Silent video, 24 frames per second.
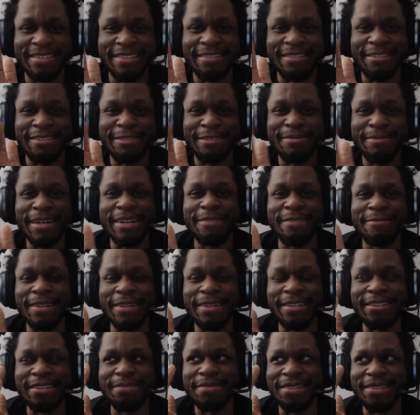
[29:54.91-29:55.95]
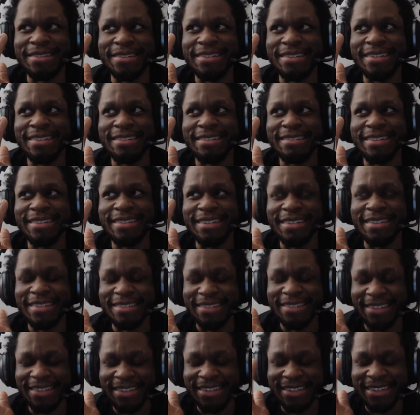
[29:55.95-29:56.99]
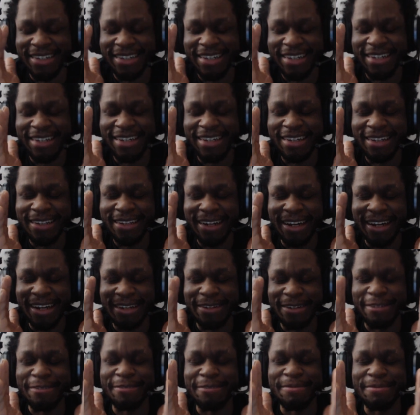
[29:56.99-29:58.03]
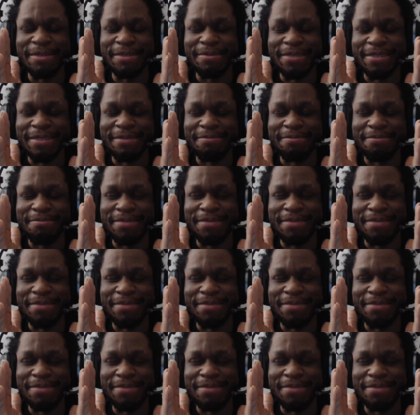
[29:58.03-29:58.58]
so I have to go back and watch a bunch now, and I don't remember.